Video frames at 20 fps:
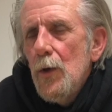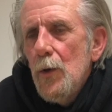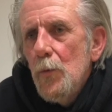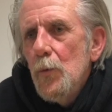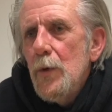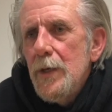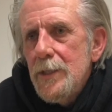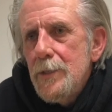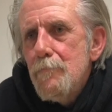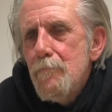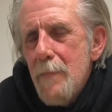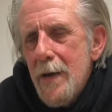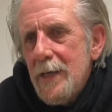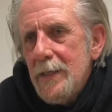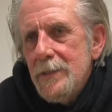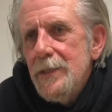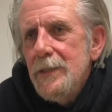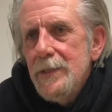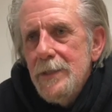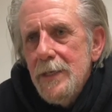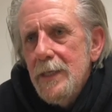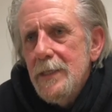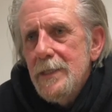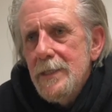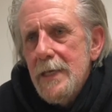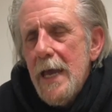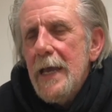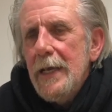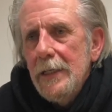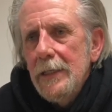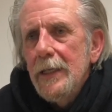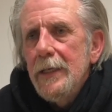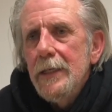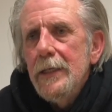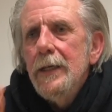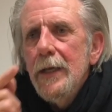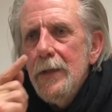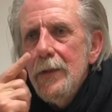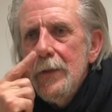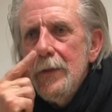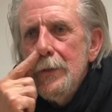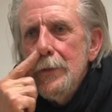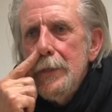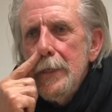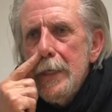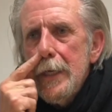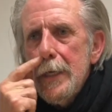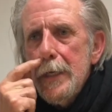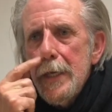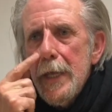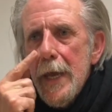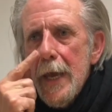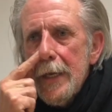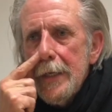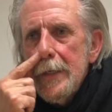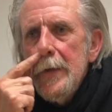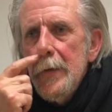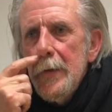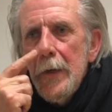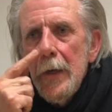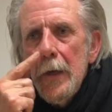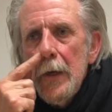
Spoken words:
which matches exactly the DNA